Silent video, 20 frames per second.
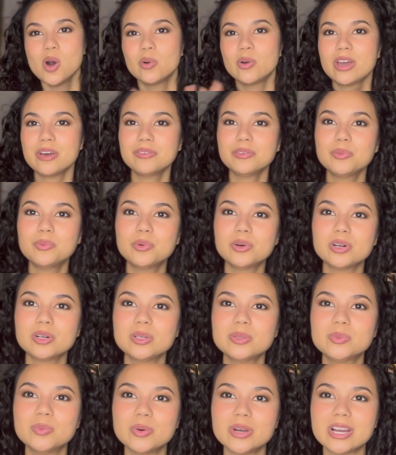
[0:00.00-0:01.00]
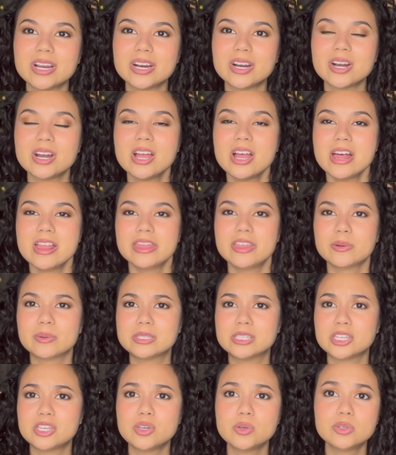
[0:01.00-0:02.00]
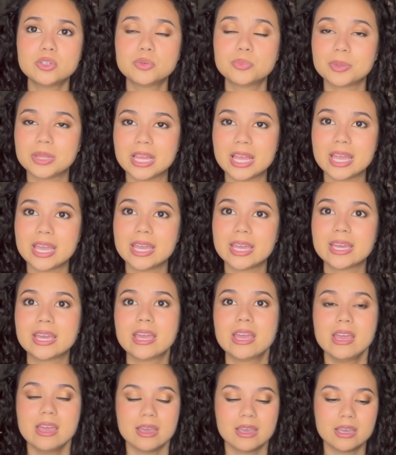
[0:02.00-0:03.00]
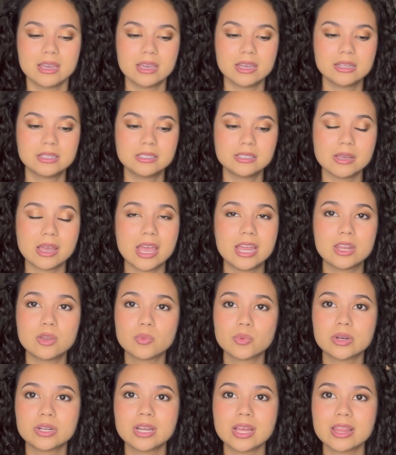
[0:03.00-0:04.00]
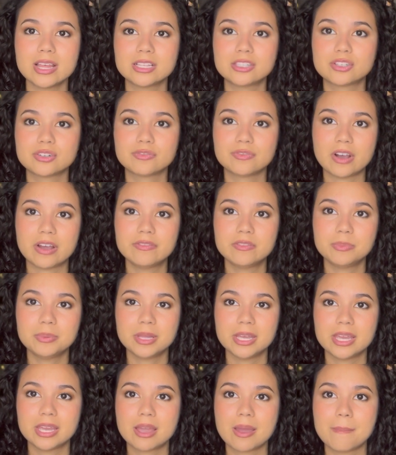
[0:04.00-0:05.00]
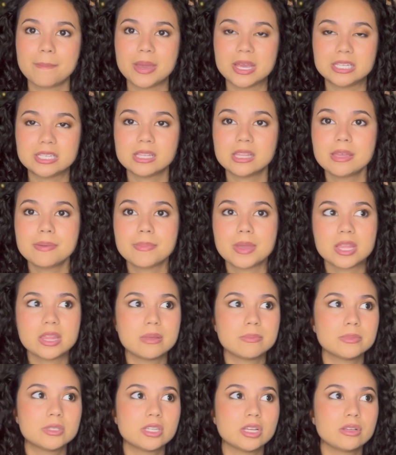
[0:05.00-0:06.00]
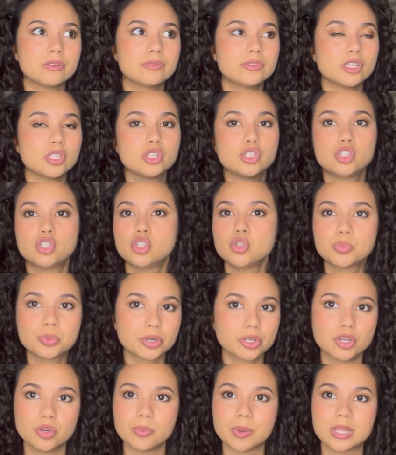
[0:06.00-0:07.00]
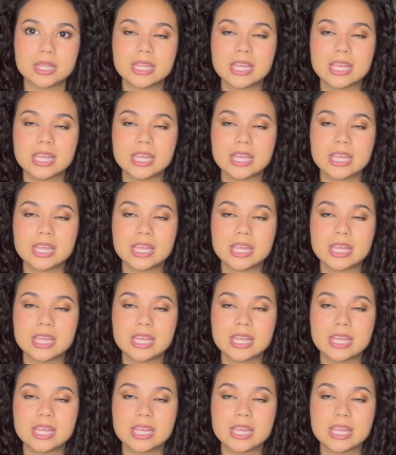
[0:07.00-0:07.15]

We have a world where there was a huge plague, and anyone that survived the plague basically made themselves superhuman.